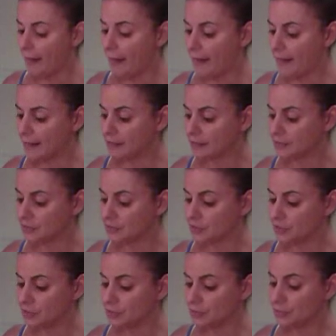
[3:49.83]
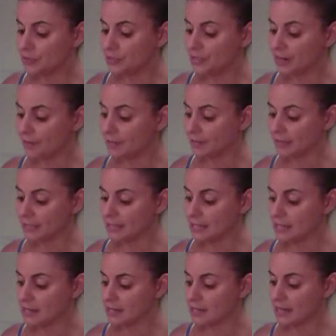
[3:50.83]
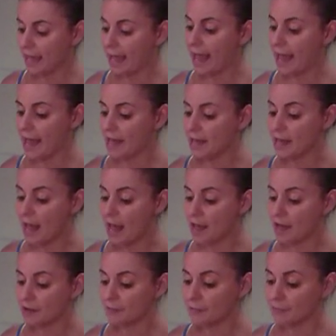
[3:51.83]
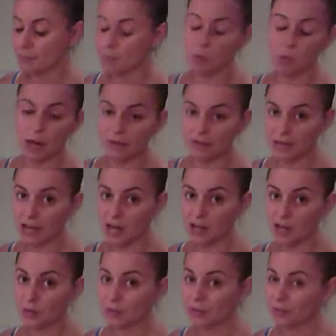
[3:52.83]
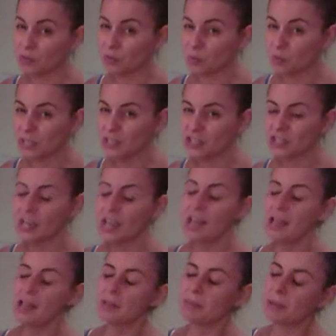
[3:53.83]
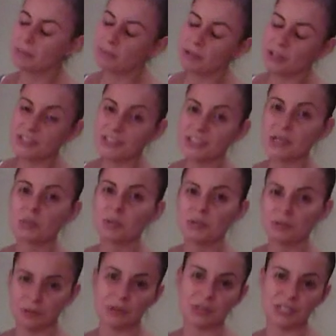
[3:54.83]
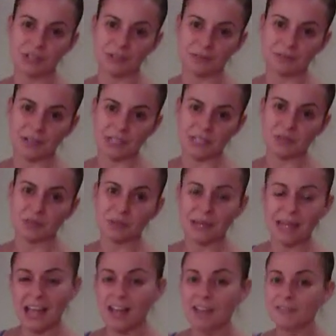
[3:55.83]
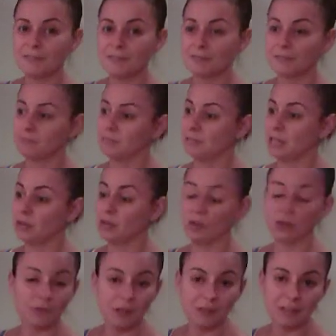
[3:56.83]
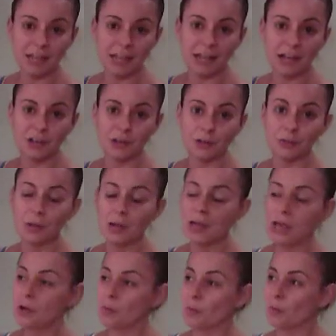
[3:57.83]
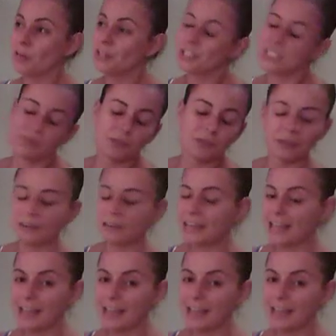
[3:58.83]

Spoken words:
And you definitely can have more avocado if you wish, but personally we feel the difference. If we have a lot of avocado, we just feel very